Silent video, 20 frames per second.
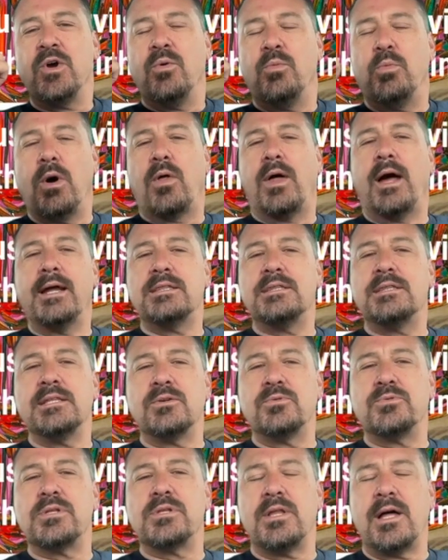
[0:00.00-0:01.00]
Well, I think
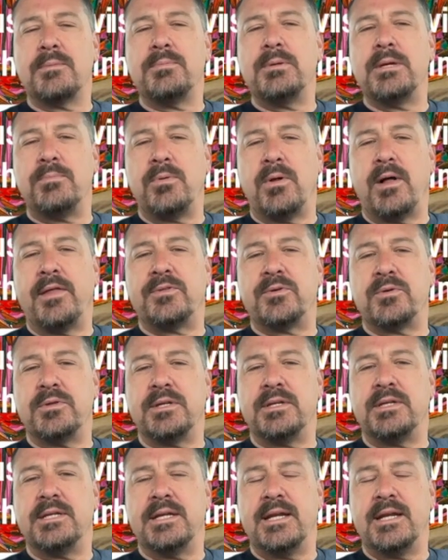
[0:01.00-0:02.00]
there was a lot of people out there
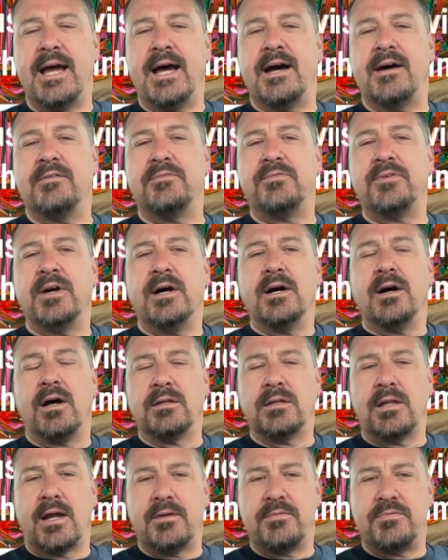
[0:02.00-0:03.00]
that did have a
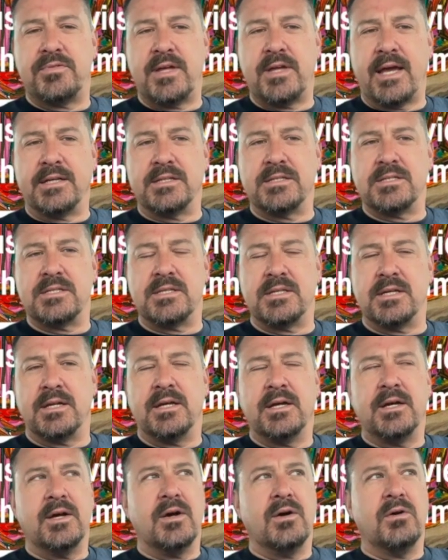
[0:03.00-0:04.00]
lot of things that
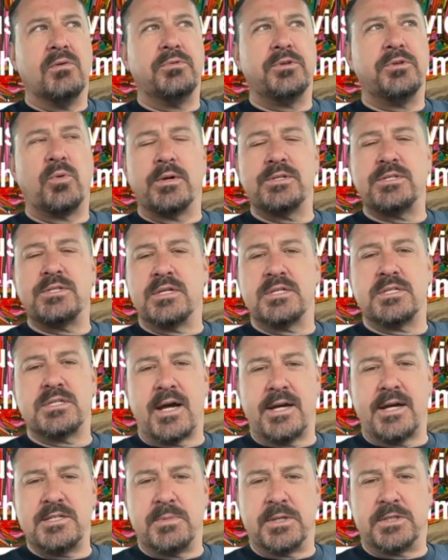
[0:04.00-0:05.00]
there wasn't a
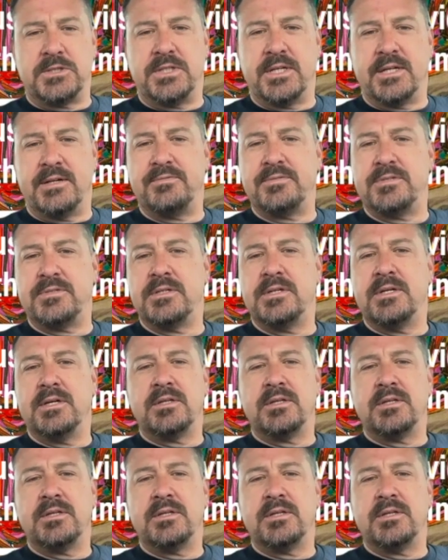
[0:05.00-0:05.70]
seismic sure. shift.